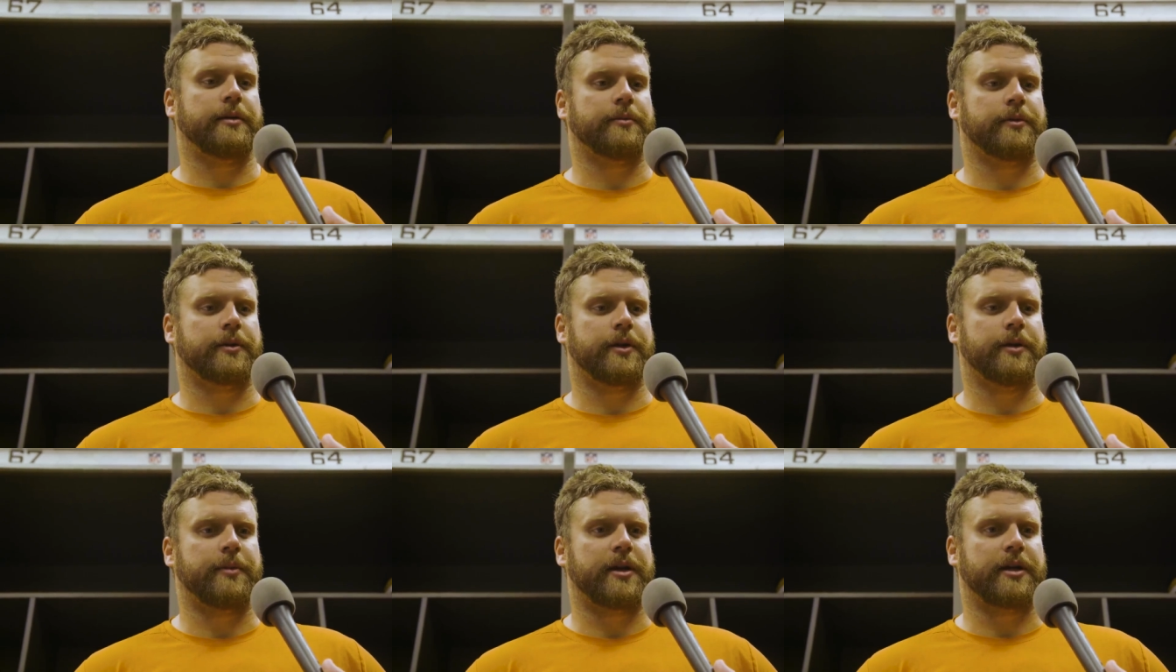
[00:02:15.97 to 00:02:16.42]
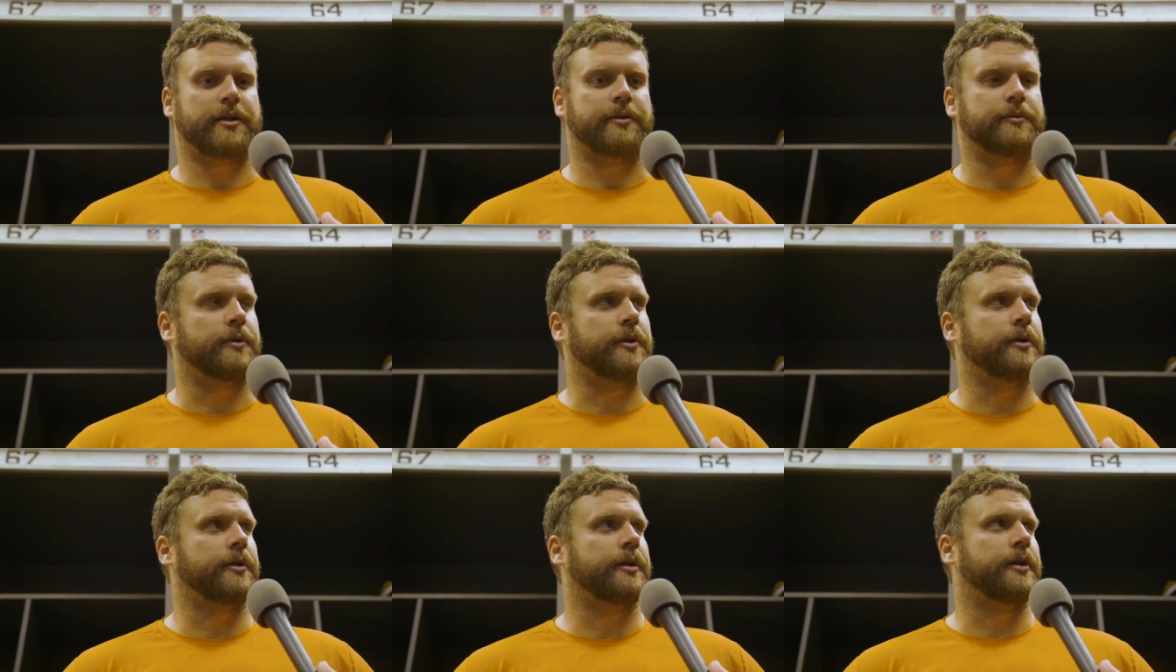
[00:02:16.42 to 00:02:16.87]
We can get back to
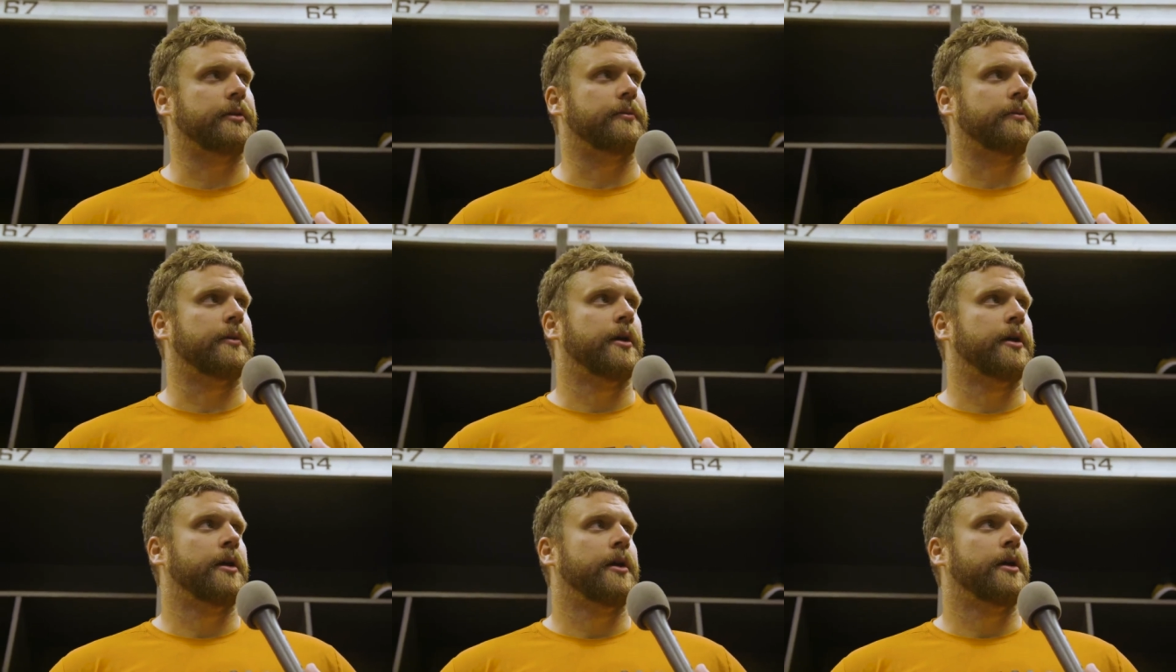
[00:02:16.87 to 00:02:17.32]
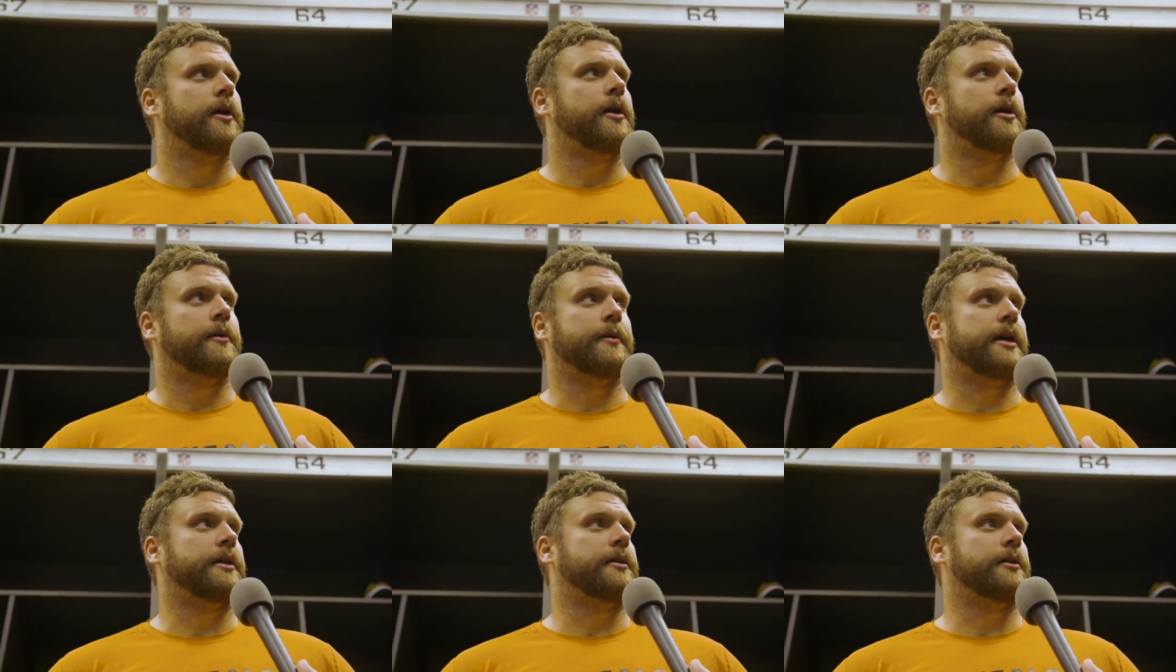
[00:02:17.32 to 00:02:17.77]
work, and you
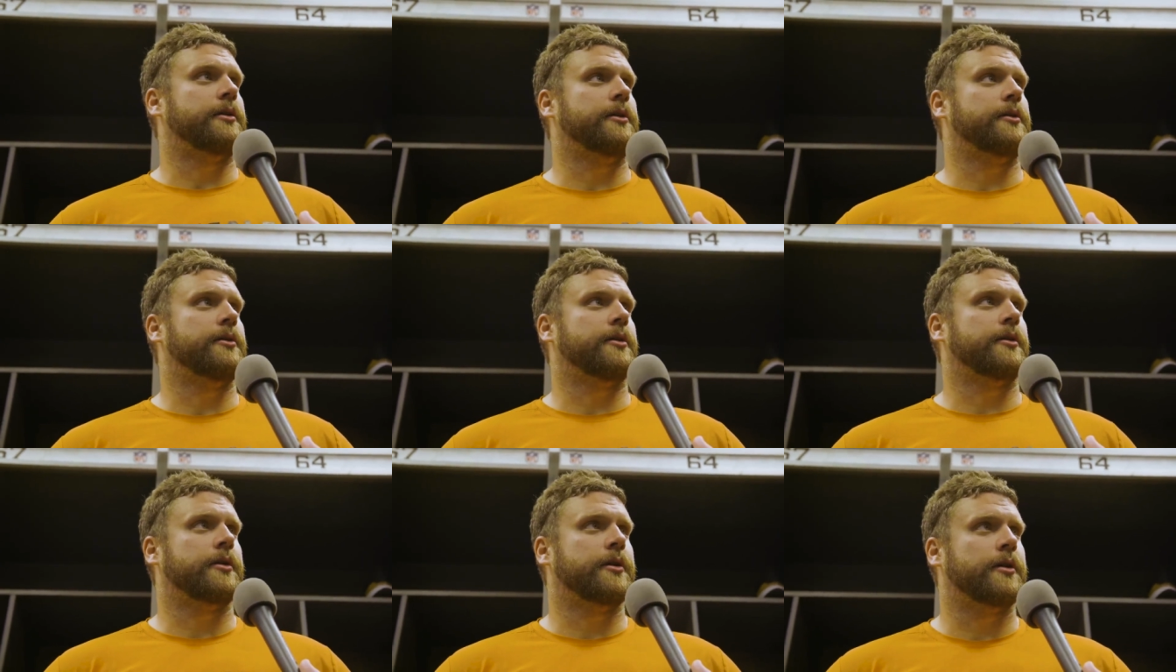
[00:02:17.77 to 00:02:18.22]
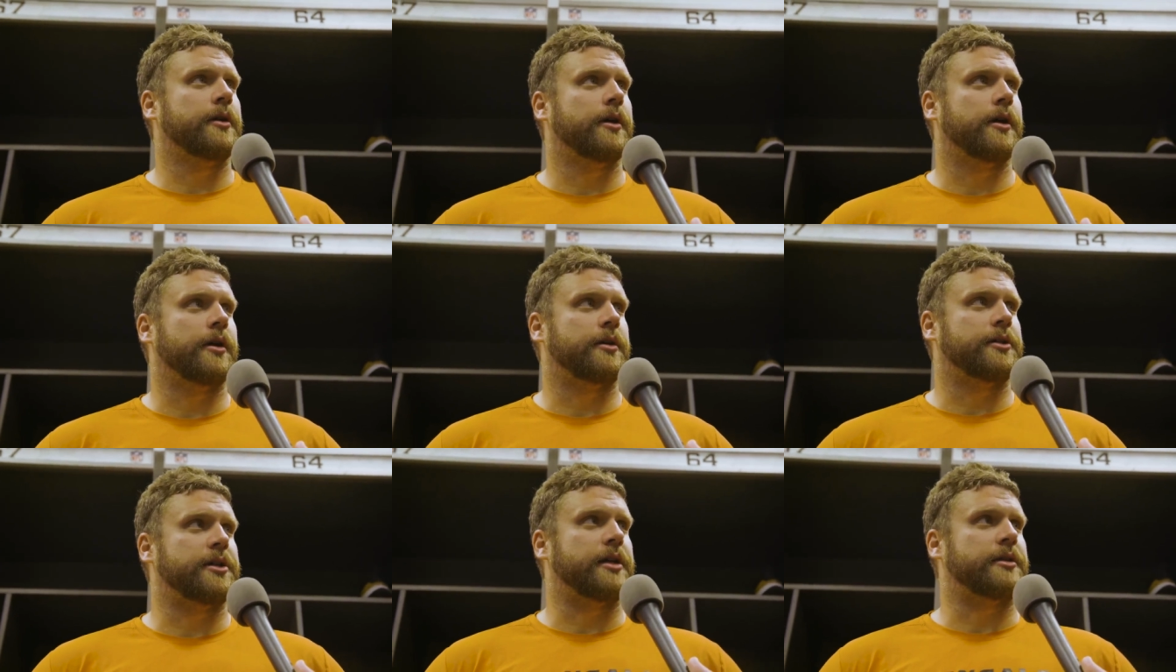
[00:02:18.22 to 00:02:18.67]
know, we got the New York
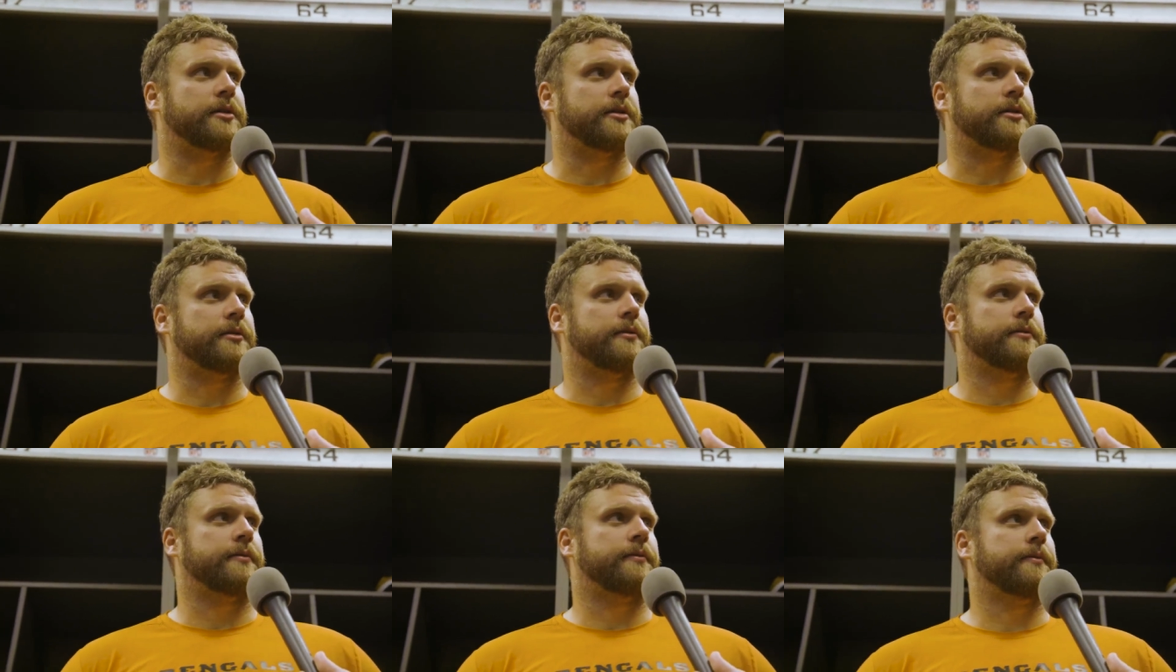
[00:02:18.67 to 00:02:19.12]
uh, Jets